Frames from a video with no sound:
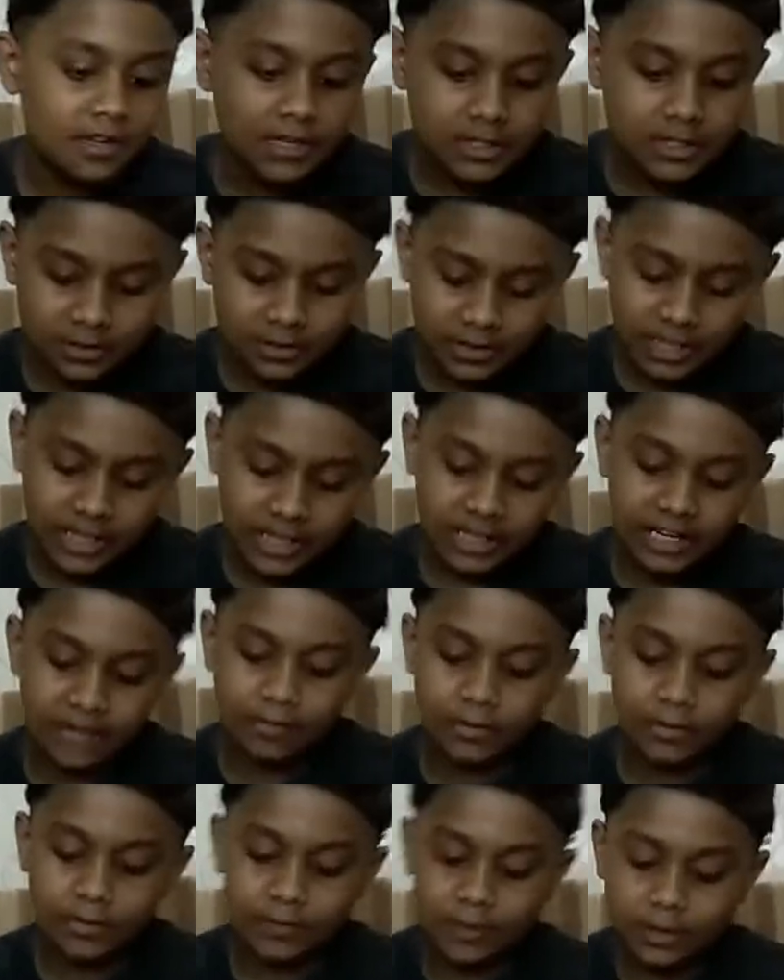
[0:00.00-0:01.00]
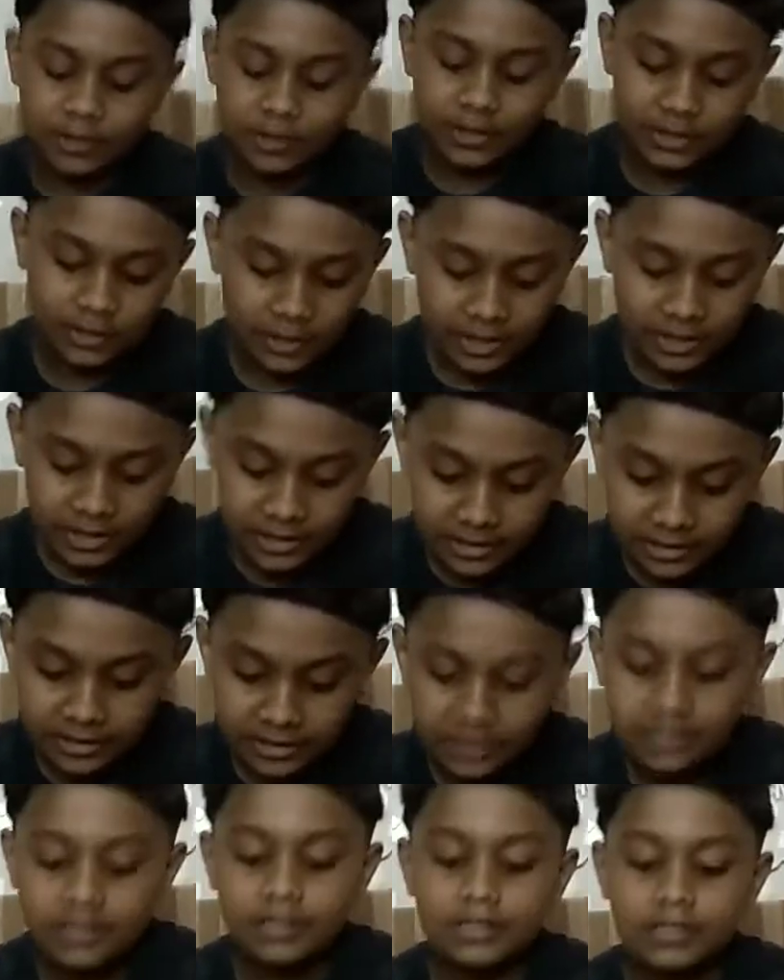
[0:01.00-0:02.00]
So again, now we are going to learn.
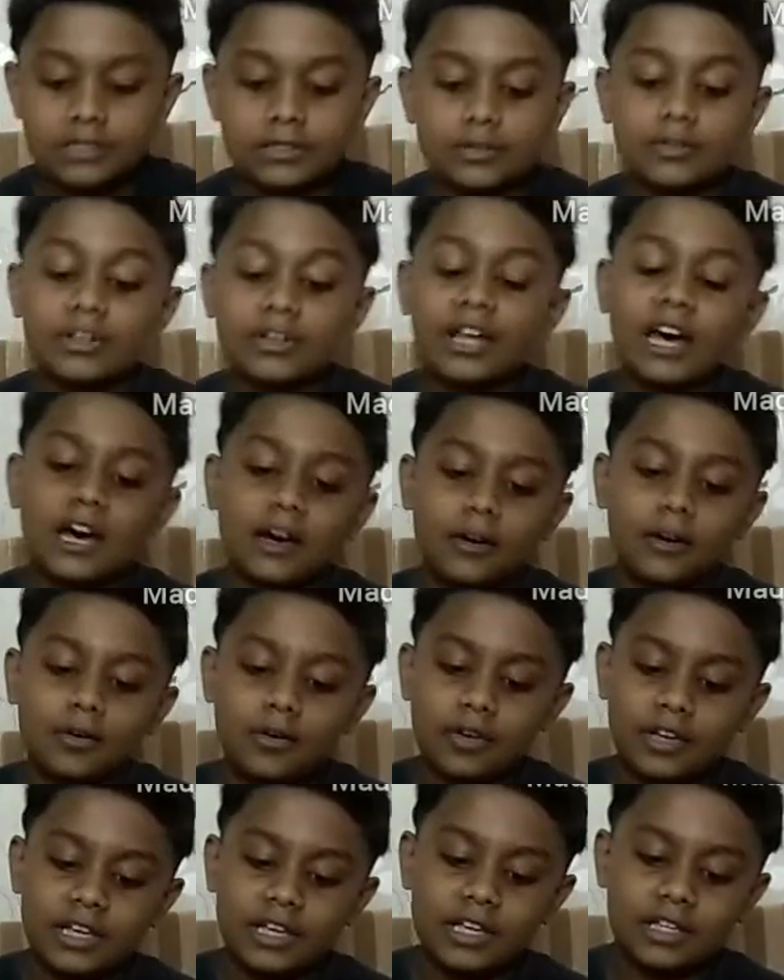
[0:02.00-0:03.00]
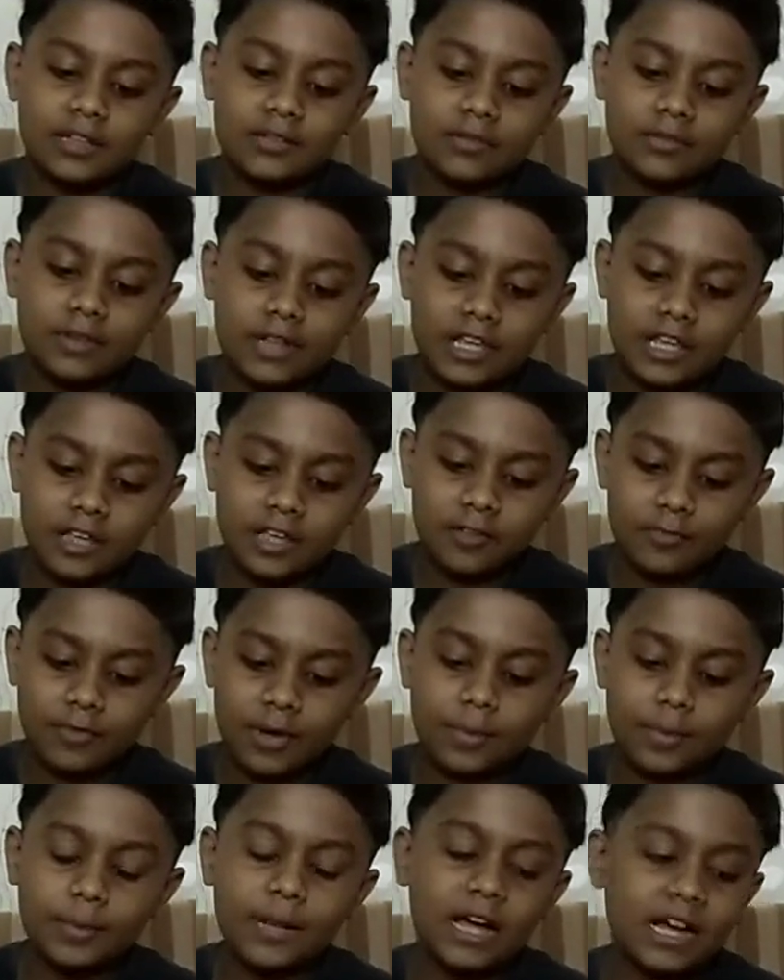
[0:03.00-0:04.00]
So now if
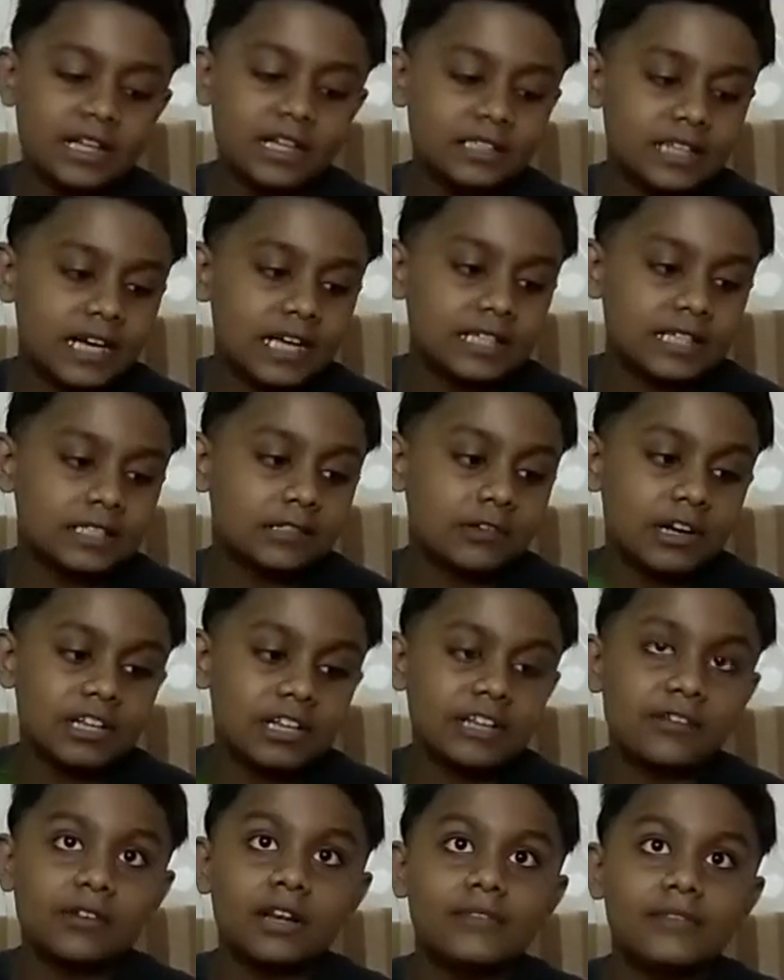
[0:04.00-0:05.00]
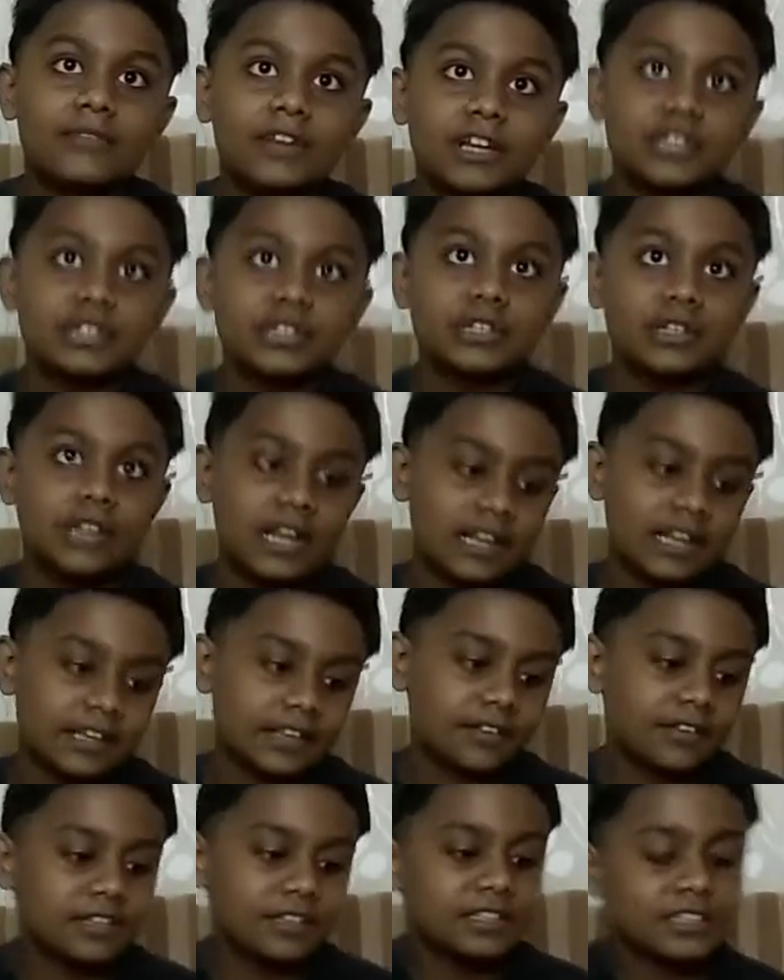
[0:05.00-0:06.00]
a plant has reticulate venation, like
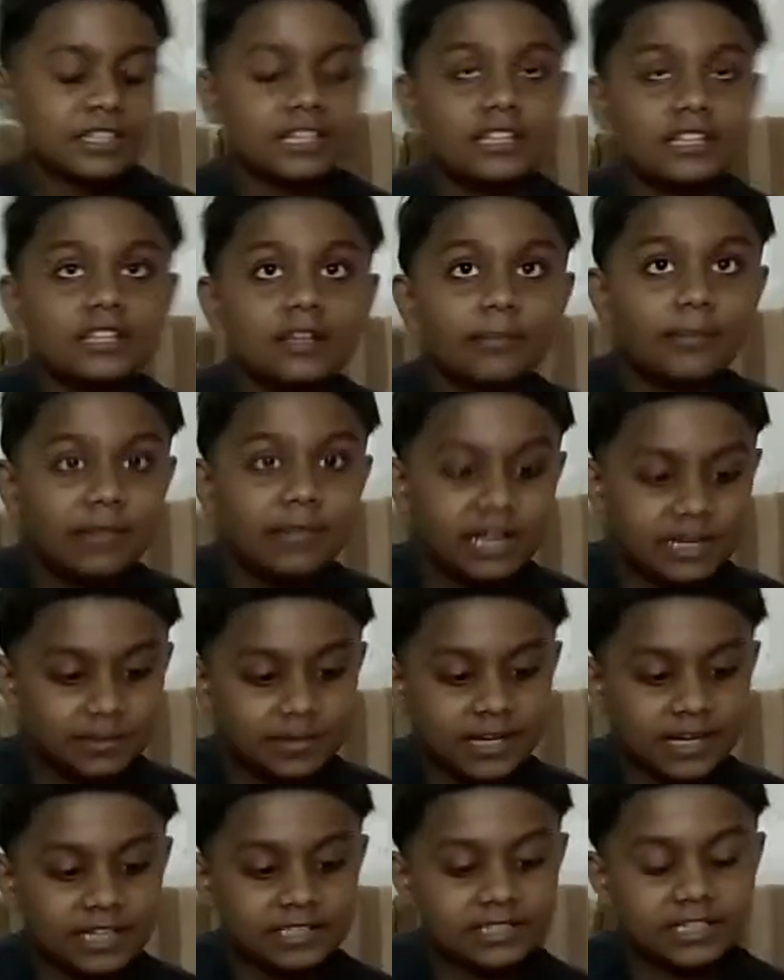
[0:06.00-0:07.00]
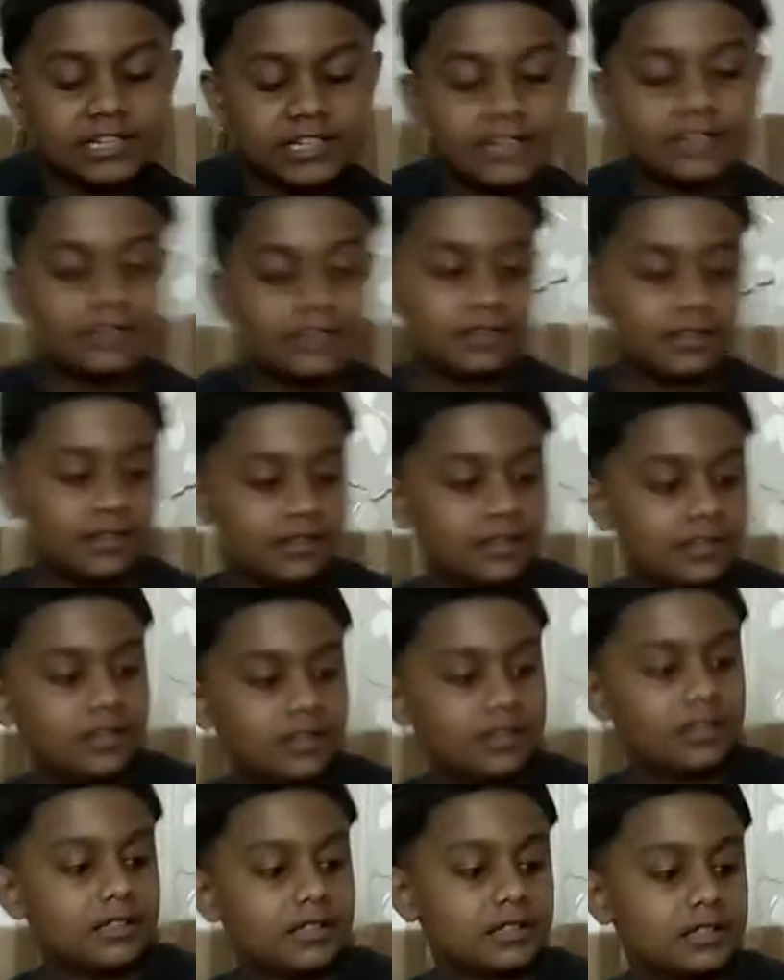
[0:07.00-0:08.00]
you can see in the money plant here,
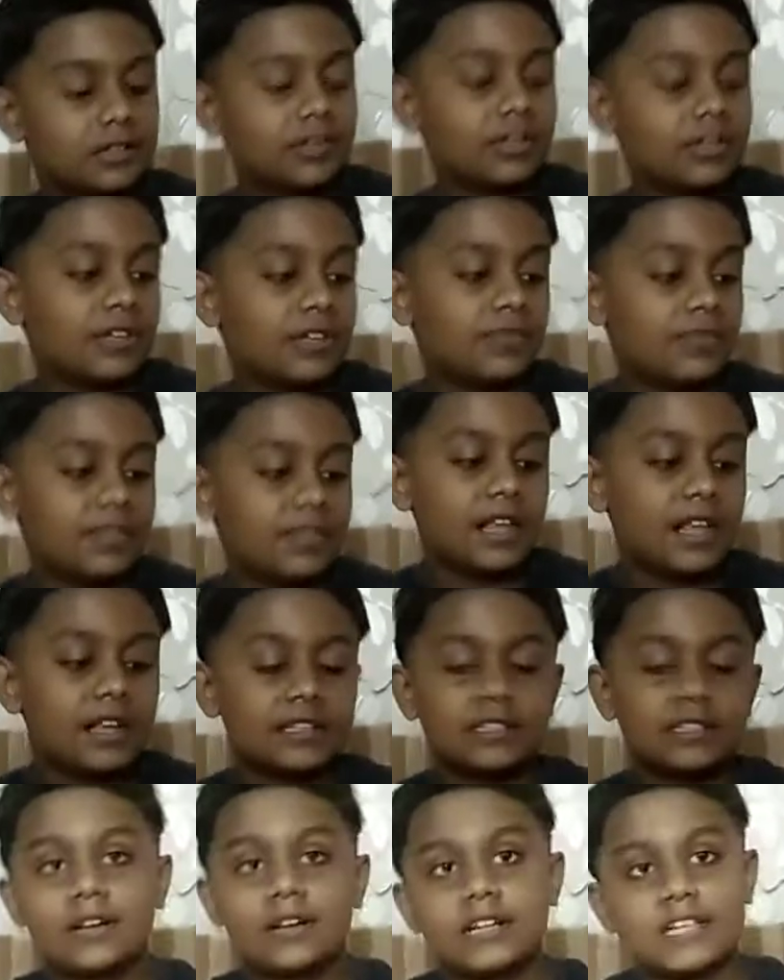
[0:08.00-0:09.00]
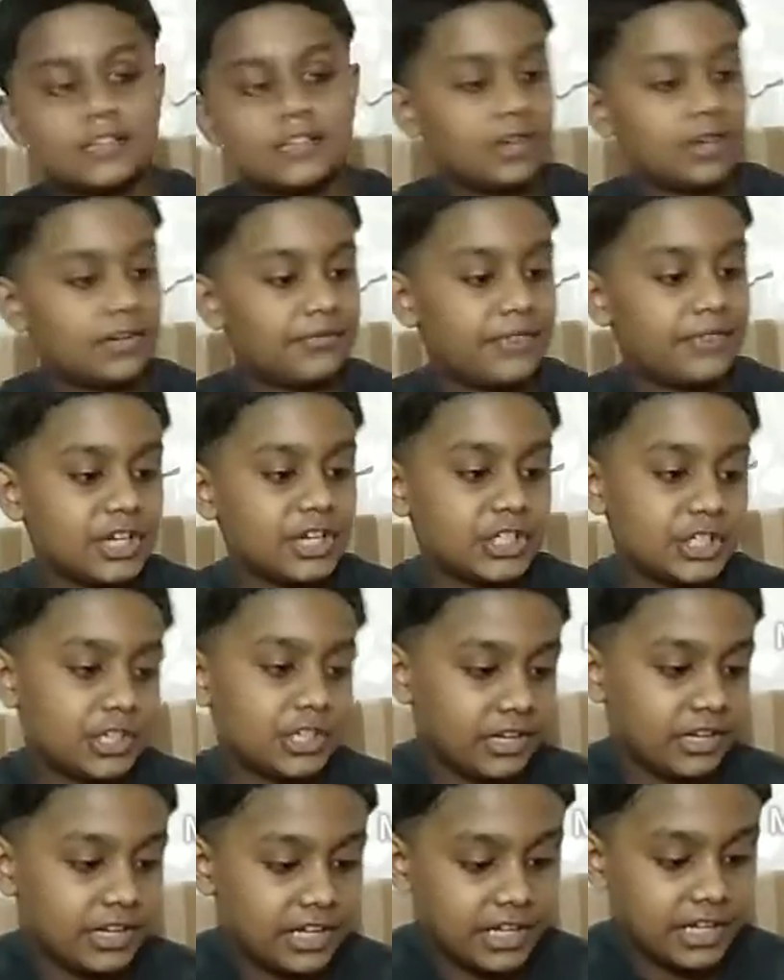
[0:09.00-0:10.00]
if there is a reticulate
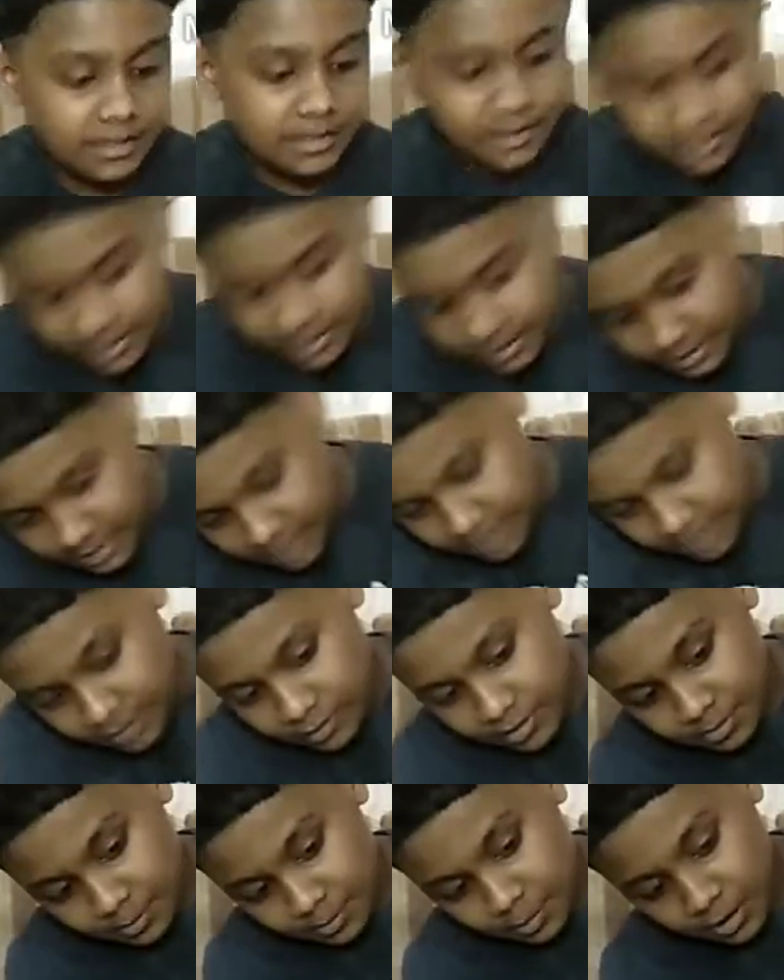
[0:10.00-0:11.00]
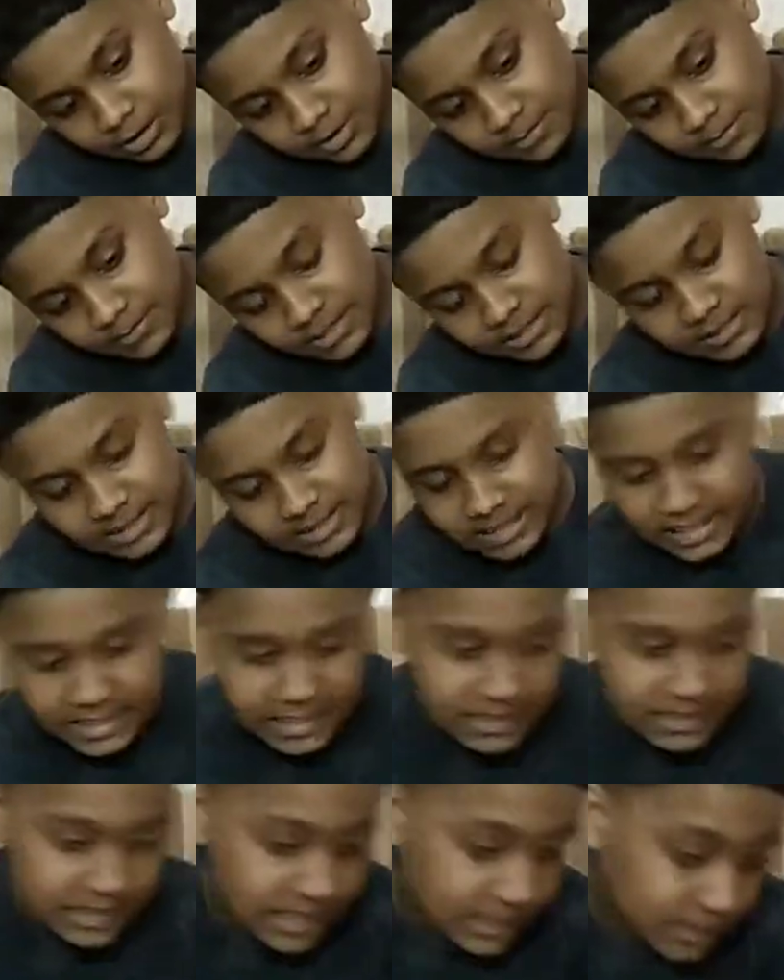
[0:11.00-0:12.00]
venation here, then you can bottom the
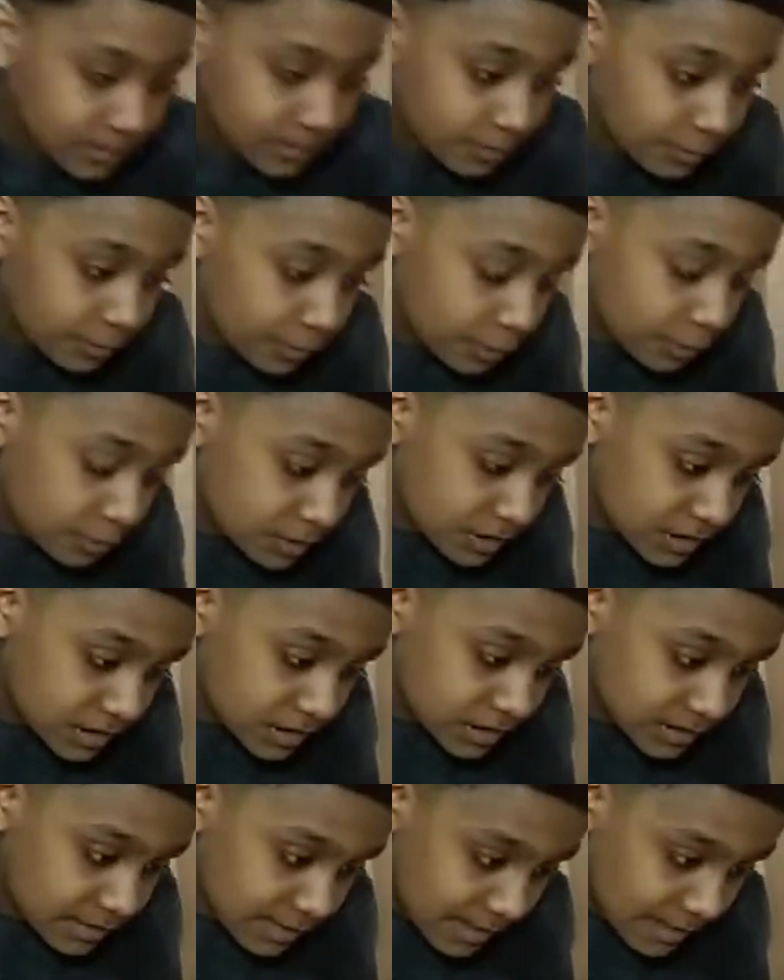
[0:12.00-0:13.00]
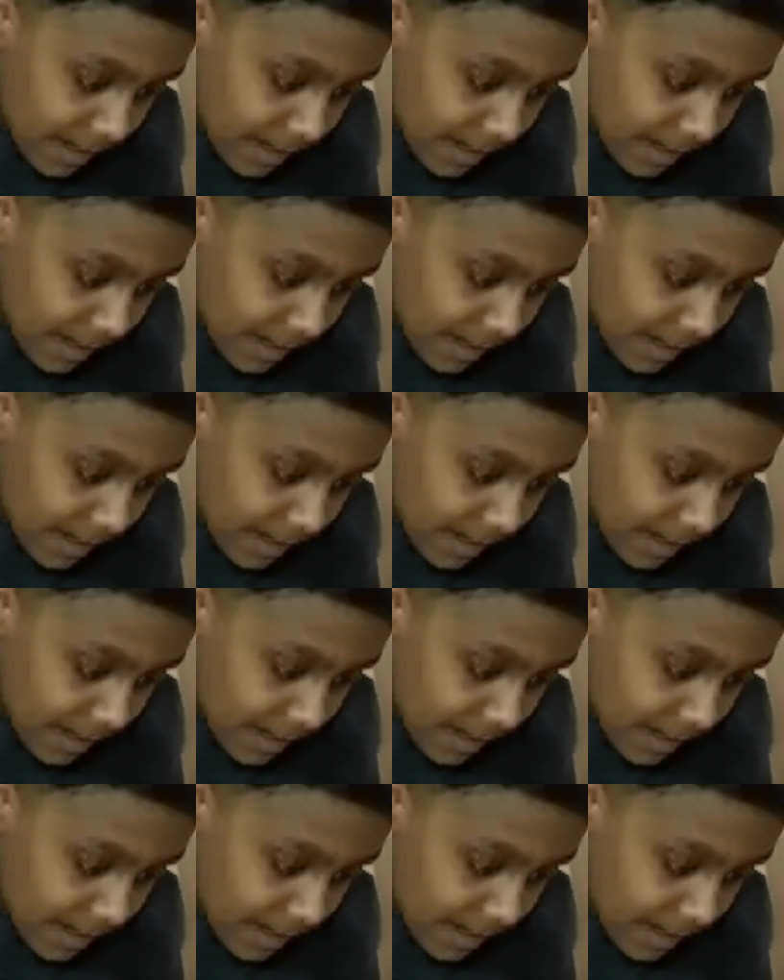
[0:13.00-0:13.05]
seed that the roots,